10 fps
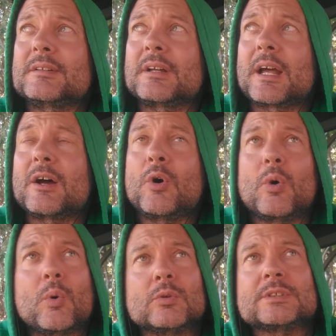kind of
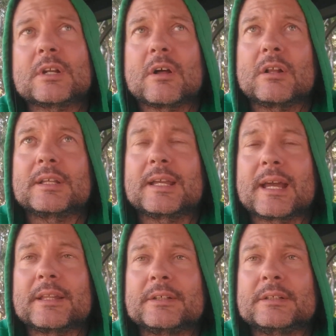holds it all
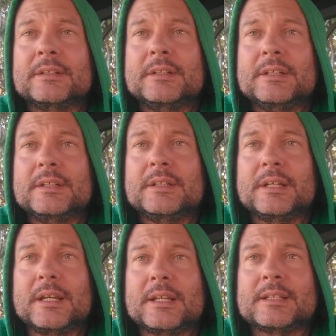together
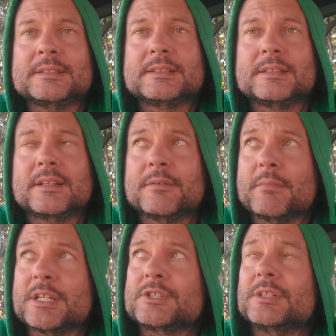is the
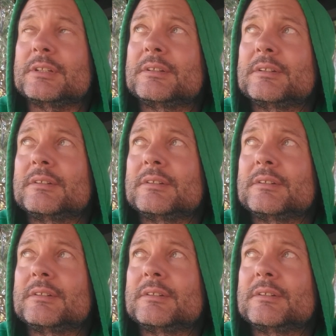mission.